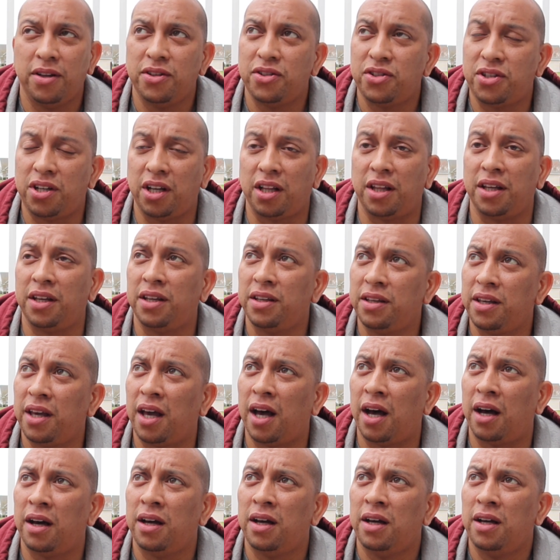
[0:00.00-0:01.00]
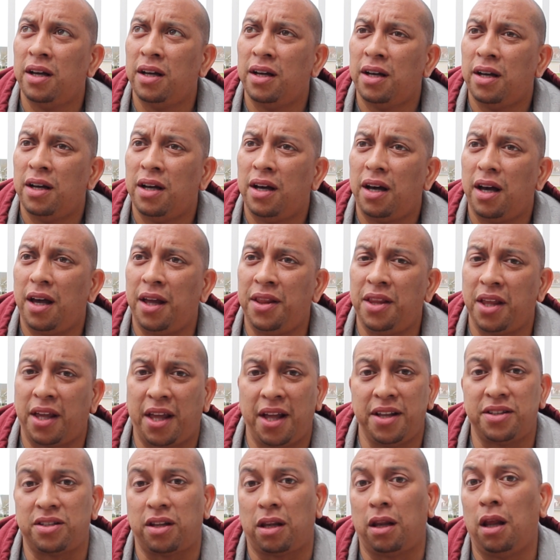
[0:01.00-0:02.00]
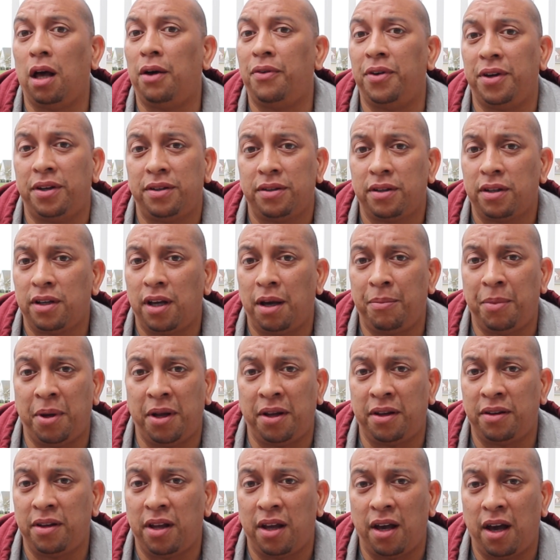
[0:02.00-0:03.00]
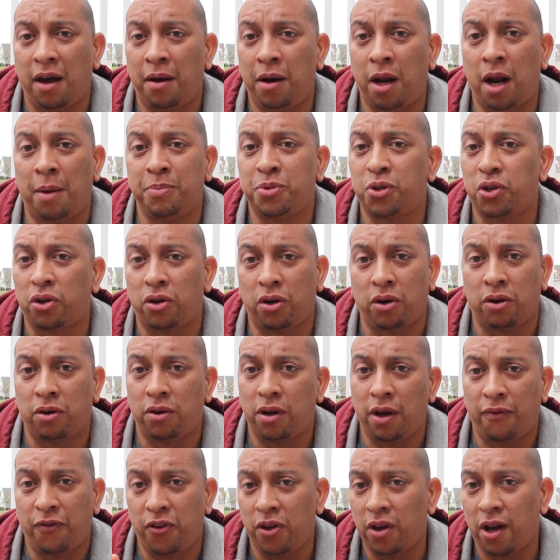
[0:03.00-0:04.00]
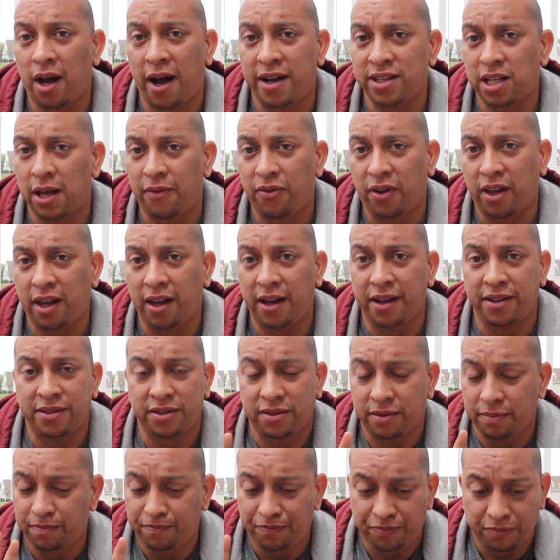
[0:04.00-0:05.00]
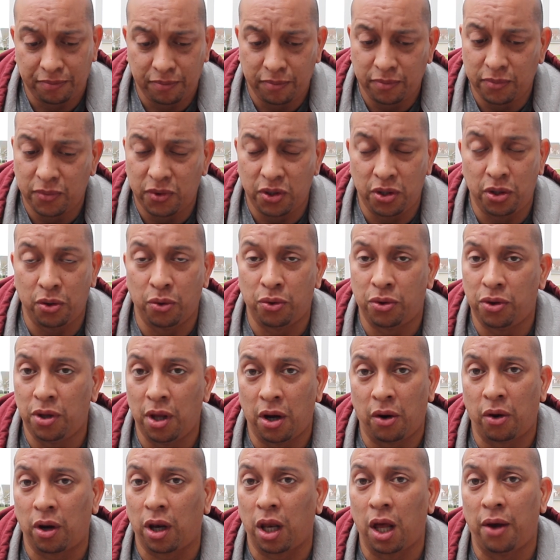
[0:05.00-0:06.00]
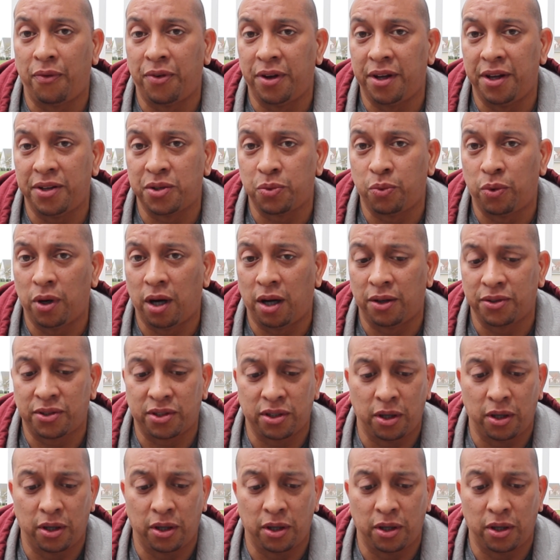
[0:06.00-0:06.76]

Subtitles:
Chili, yeah, and the kids love it. I mean, and I'm sure if you guys have kids, they'll love it as well.